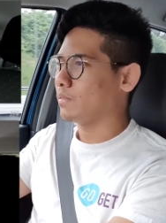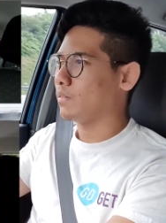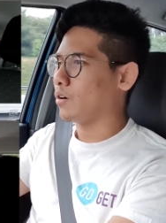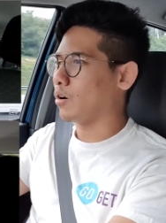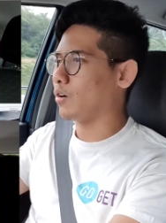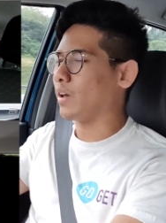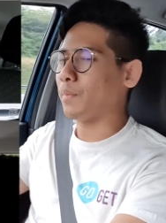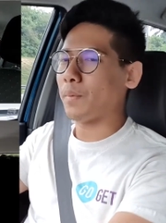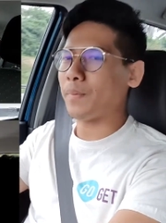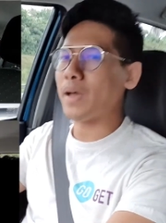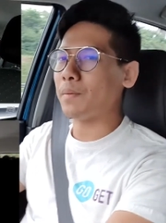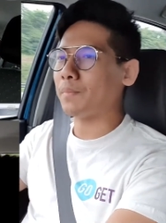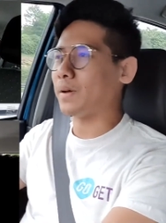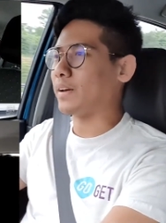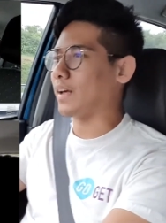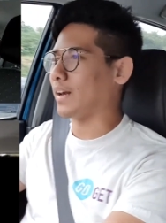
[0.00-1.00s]
Oh yeah, but bear in
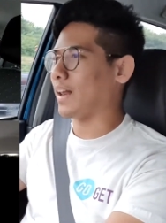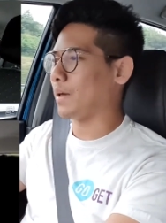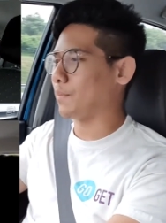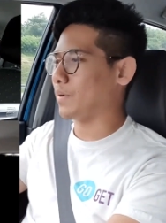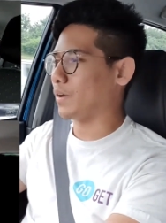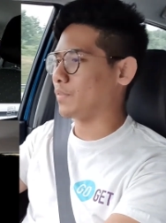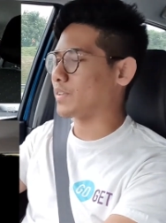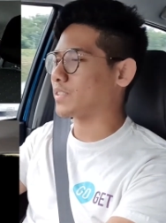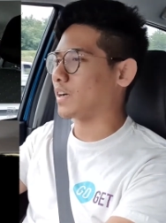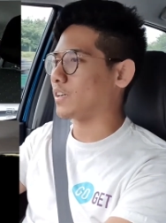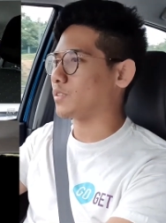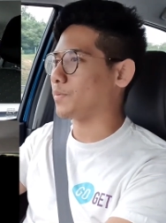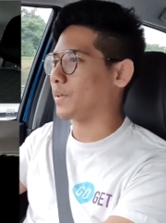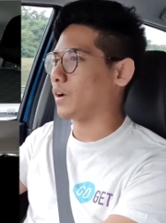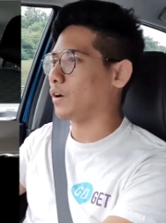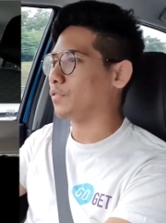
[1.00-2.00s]
mind the alignment of this car is a
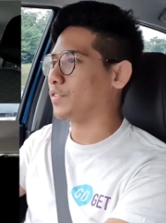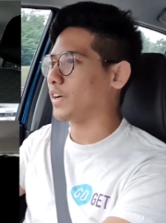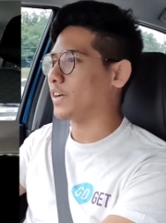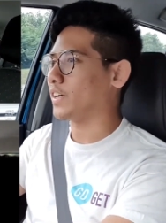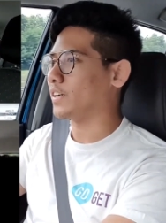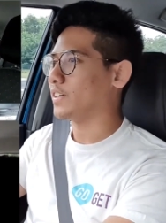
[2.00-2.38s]
bit off, yeah.